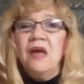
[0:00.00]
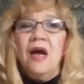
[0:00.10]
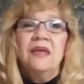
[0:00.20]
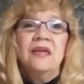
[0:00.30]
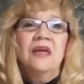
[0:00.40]

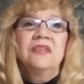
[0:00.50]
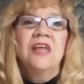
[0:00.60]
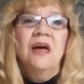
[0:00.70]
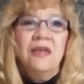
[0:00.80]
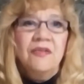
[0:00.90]
Got a
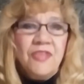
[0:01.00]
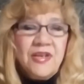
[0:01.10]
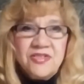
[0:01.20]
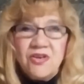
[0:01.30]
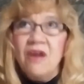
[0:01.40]
ton of
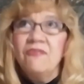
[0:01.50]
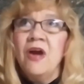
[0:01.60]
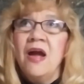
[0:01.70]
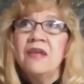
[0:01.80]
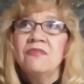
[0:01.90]
things to
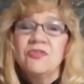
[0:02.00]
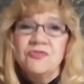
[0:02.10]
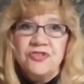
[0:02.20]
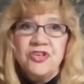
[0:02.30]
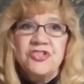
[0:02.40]
offer. I have
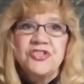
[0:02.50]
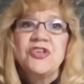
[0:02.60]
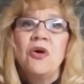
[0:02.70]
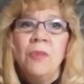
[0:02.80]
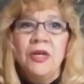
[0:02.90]
learned
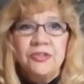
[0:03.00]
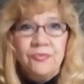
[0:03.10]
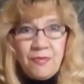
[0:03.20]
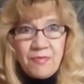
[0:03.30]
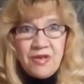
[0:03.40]
so
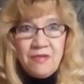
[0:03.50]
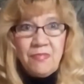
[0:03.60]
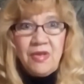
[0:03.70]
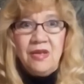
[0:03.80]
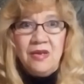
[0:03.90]
much from
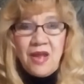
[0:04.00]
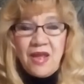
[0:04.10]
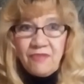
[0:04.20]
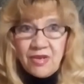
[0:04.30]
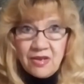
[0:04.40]
him in
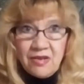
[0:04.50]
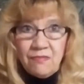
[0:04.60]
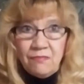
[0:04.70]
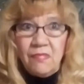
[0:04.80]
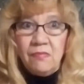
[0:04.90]
having
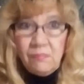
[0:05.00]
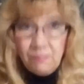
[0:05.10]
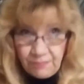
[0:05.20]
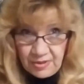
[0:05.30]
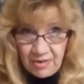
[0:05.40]
him
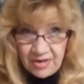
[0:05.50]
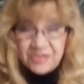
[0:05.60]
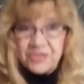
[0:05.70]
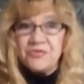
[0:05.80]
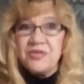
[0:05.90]
be my
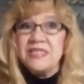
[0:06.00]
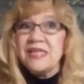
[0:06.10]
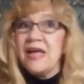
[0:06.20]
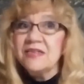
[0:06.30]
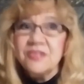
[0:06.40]
intern.
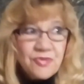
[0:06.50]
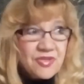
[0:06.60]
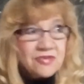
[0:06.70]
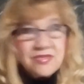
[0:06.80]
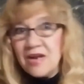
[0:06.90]
He's got his
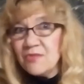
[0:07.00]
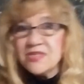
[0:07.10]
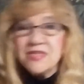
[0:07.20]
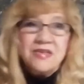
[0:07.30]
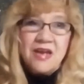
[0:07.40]
3,000
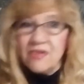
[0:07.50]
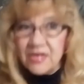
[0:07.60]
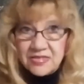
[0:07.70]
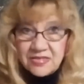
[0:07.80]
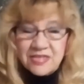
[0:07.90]
hours in now.
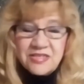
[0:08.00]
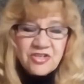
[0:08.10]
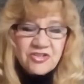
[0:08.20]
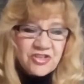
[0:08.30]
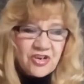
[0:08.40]
He's
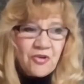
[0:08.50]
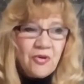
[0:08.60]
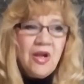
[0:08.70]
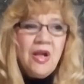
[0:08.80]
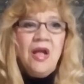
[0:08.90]
good to
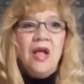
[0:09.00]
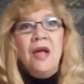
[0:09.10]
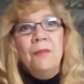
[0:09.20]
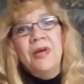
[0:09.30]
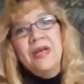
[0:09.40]
go.
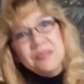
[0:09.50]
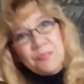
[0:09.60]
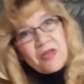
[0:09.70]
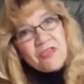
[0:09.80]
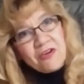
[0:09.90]
But his
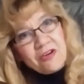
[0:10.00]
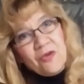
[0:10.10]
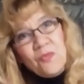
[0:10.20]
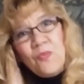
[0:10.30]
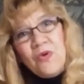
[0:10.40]
brother
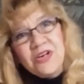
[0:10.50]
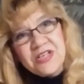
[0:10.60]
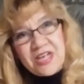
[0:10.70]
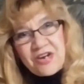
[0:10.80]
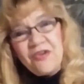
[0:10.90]

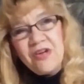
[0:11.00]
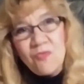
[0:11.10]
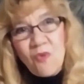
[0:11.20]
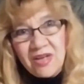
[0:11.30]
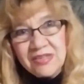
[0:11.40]
works here
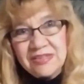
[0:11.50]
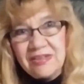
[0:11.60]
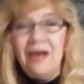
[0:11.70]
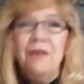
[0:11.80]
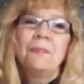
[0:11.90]
in
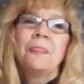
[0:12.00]
Wausau,